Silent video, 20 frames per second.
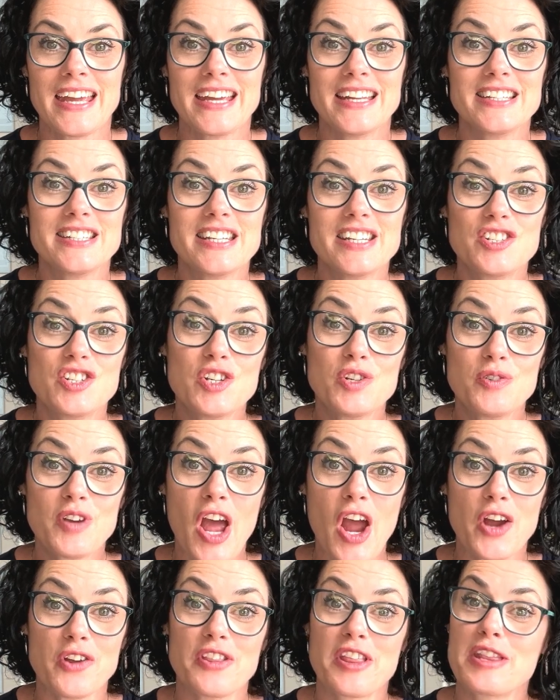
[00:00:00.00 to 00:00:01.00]
Did you
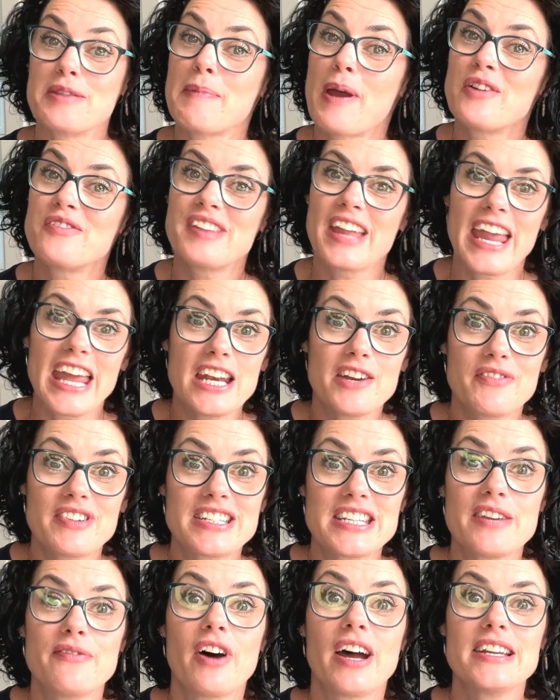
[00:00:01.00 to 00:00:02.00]
know that the most
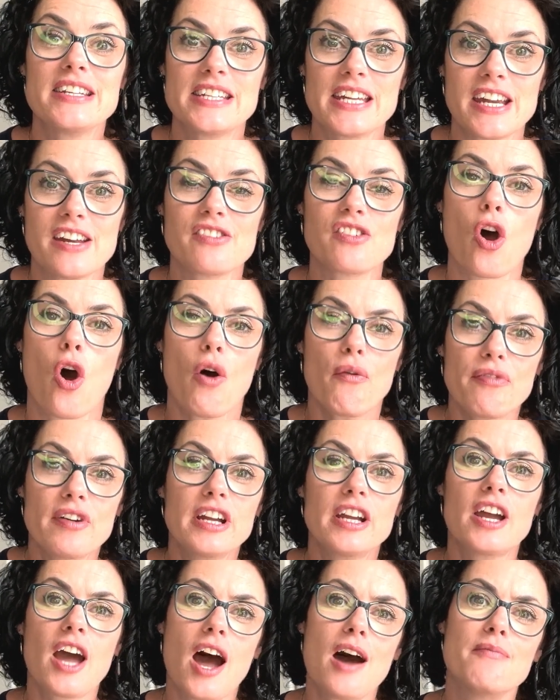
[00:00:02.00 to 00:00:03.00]
innovative ideas
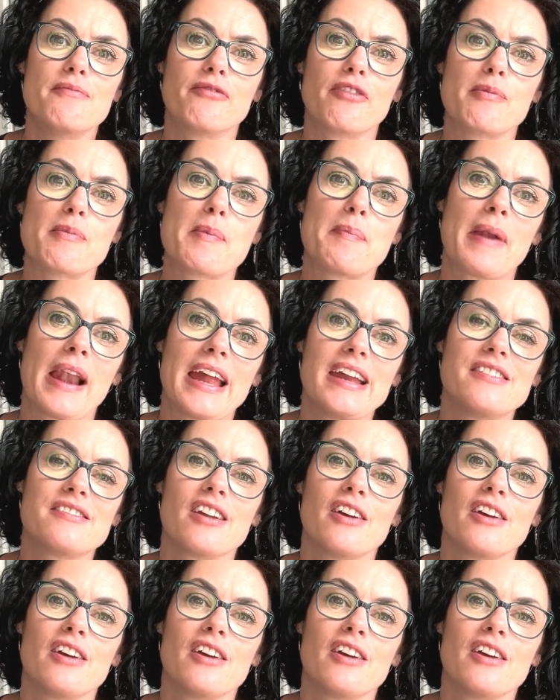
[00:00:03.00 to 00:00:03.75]
often come from a place